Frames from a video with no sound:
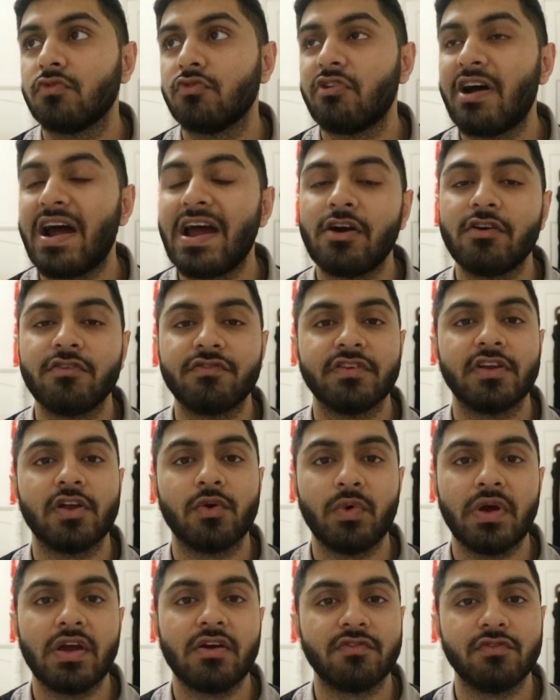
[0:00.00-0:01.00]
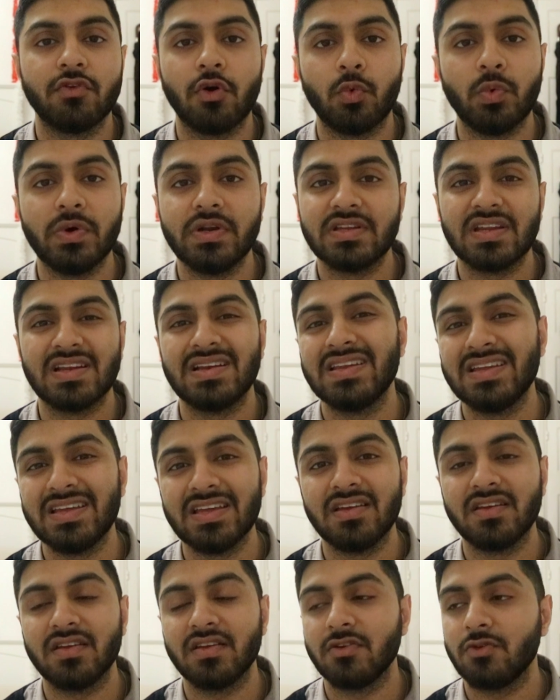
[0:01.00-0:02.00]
write-off in a way of not winning the league.